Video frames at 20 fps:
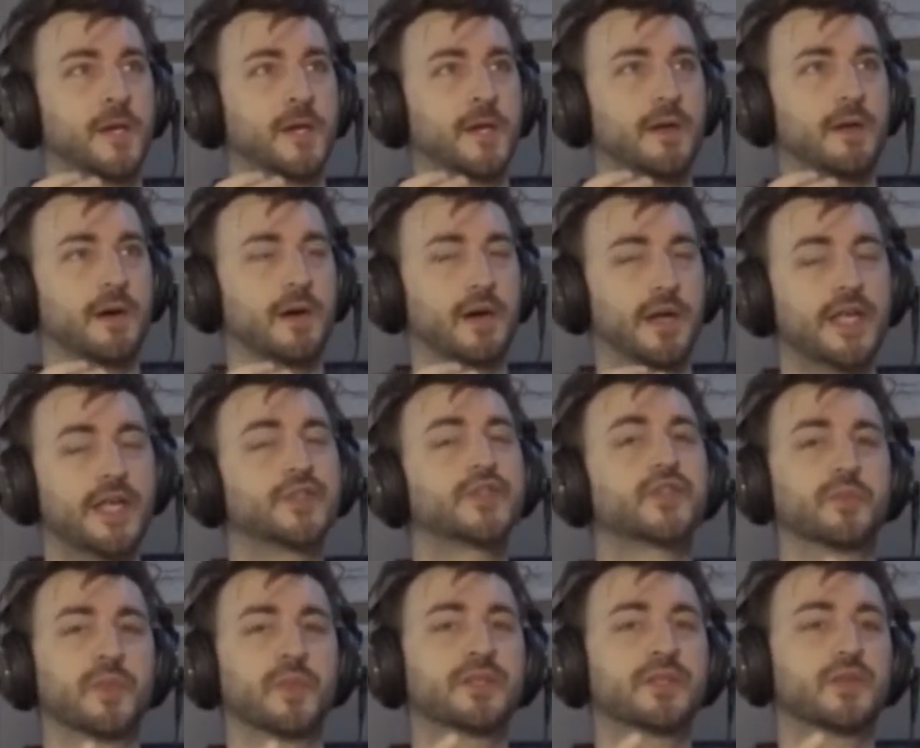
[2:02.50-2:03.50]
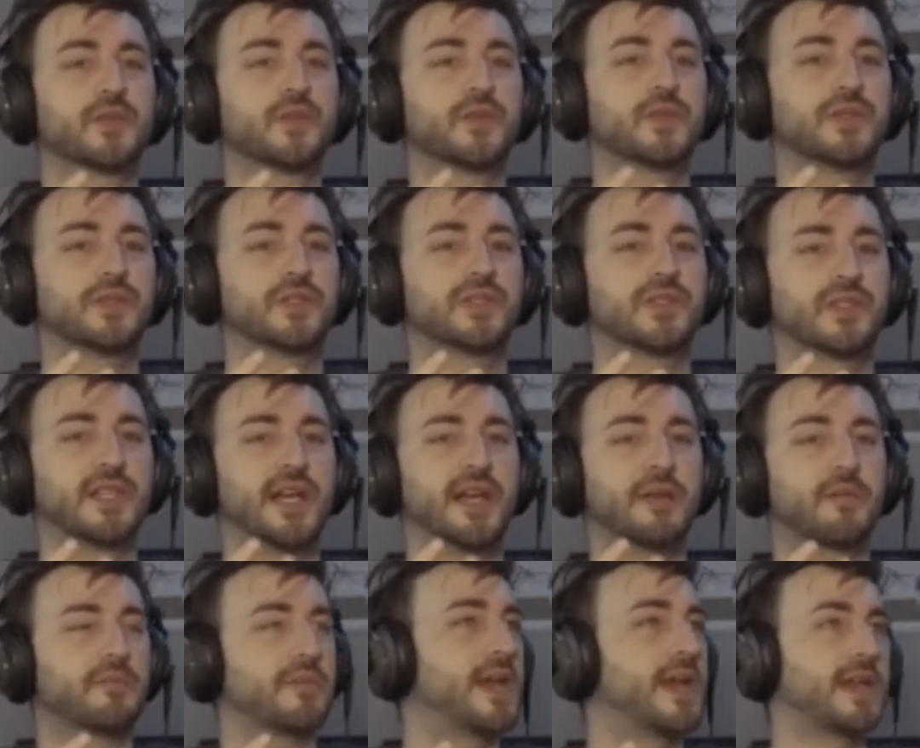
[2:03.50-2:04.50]
instrumentals, to
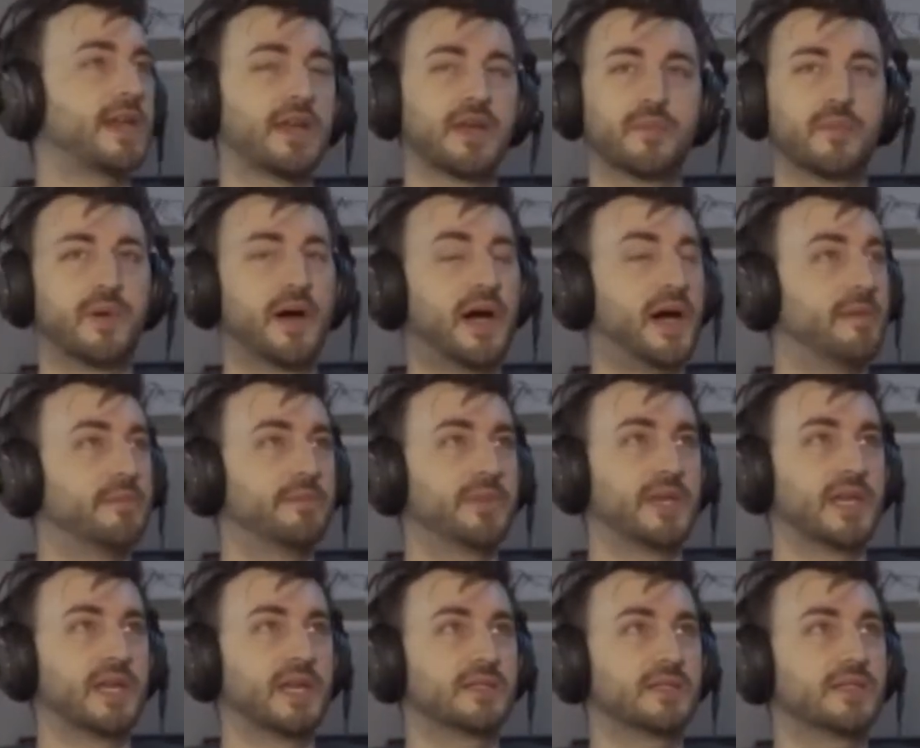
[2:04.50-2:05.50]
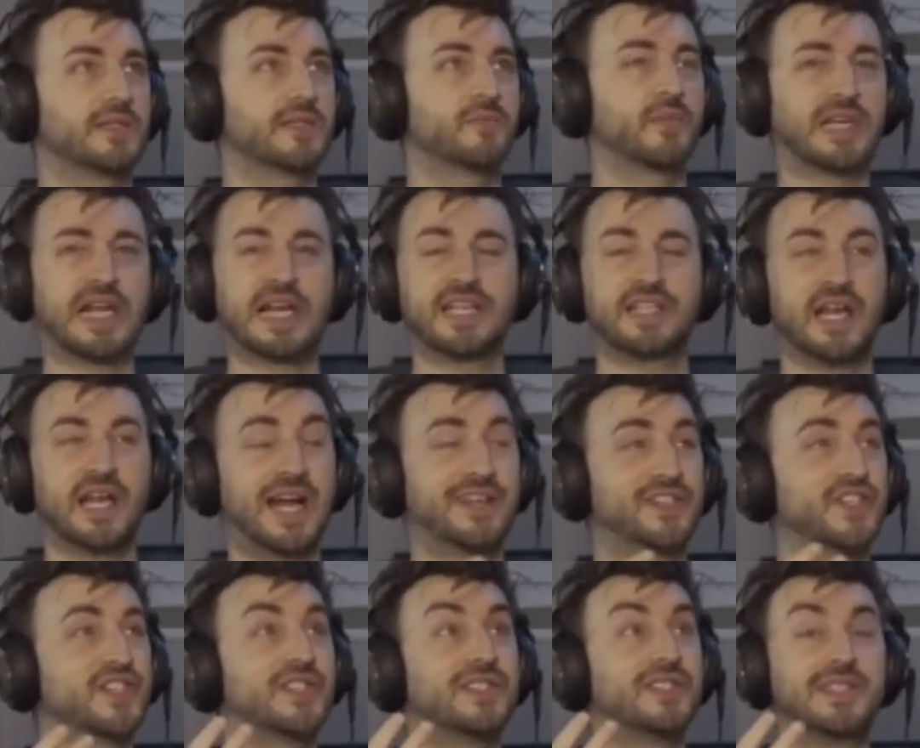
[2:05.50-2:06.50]
like make hip hop beats, but I
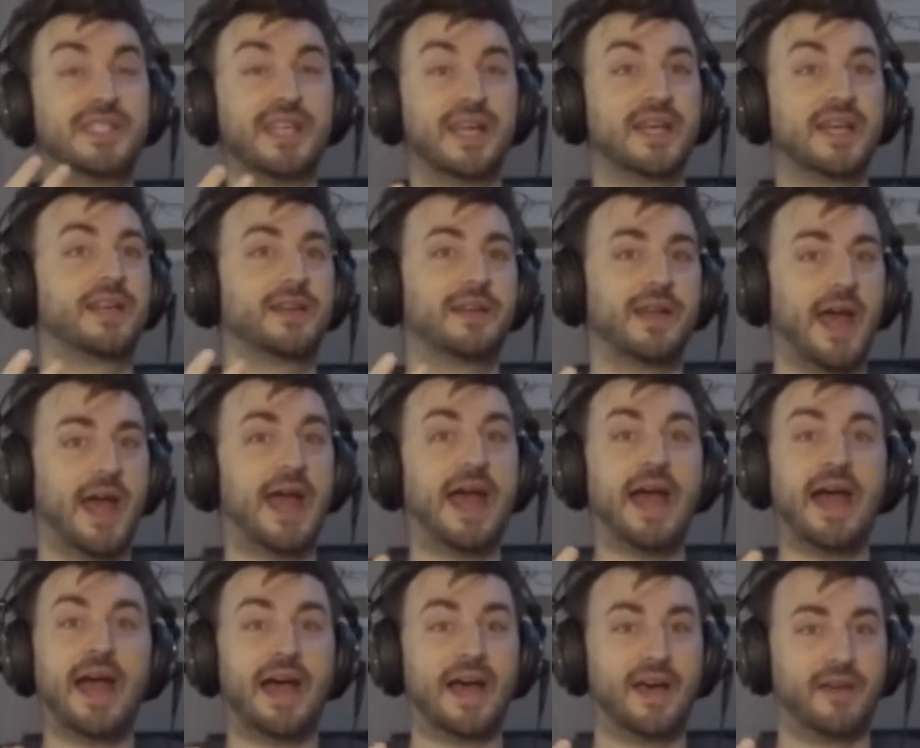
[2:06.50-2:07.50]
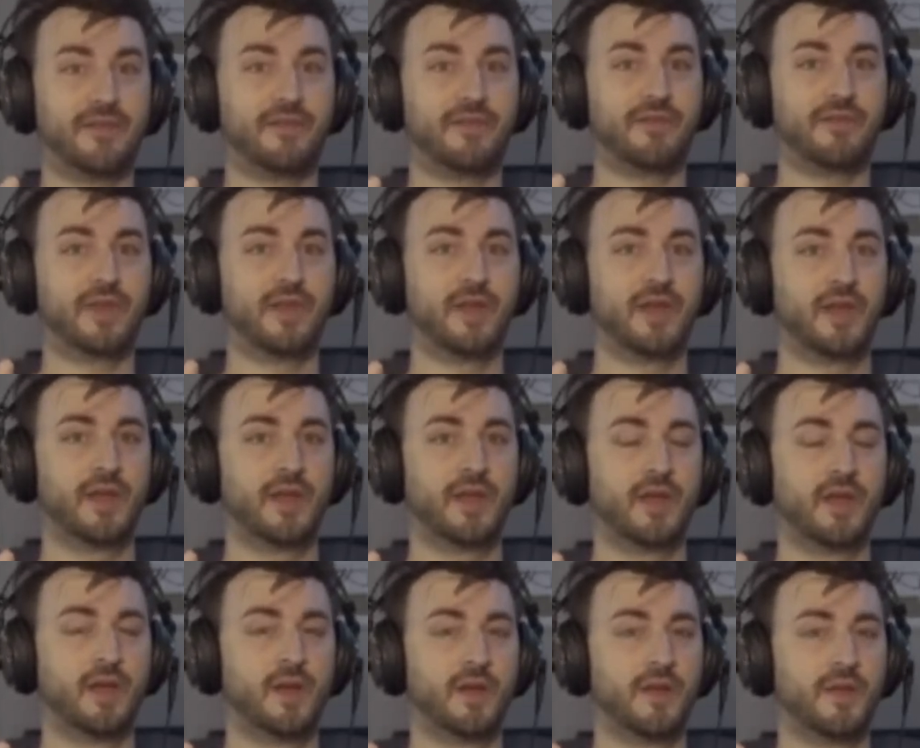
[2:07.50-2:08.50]
just didn't have
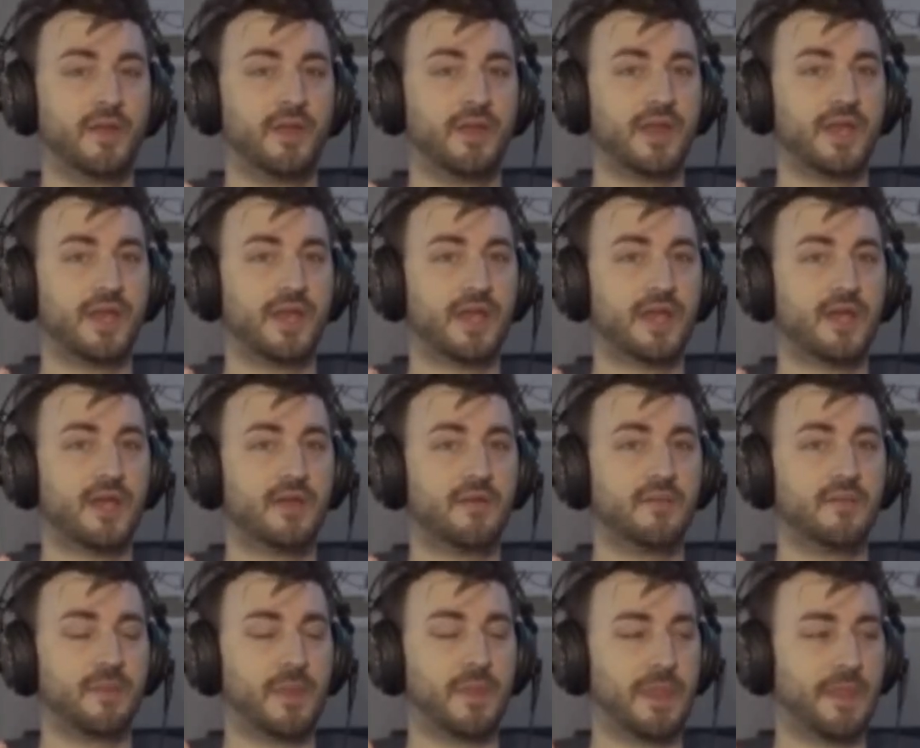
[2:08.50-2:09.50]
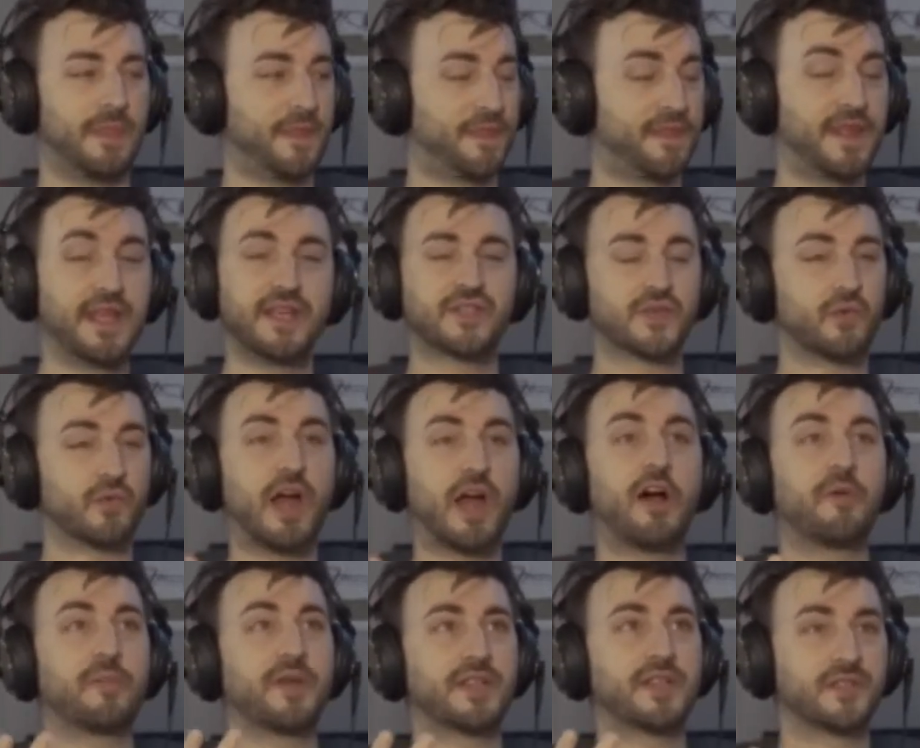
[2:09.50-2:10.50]
the the things
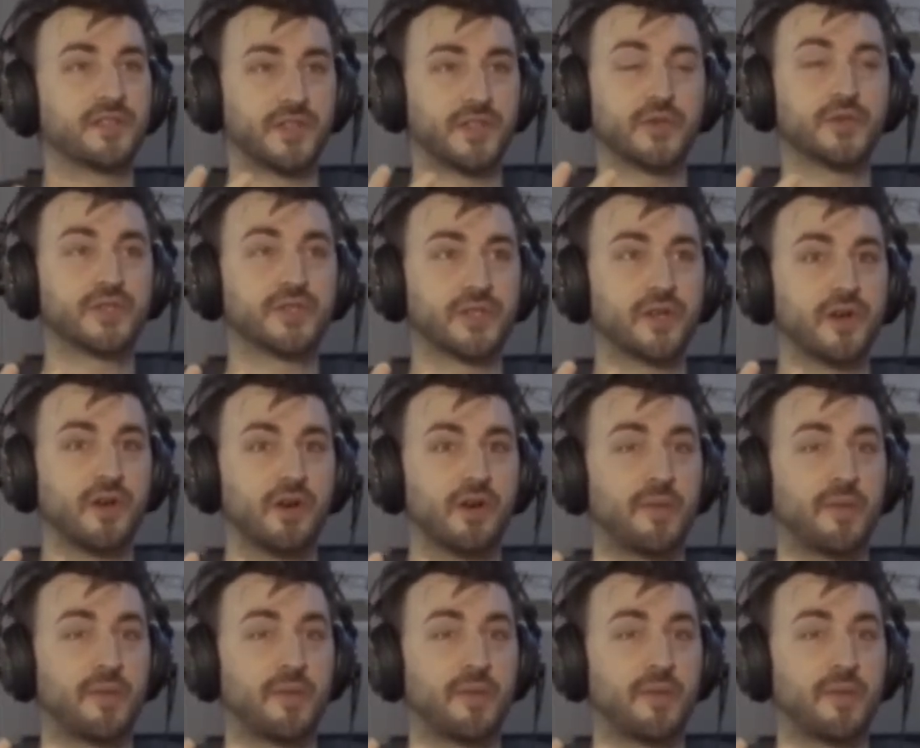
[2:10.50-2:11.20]
around me to do so.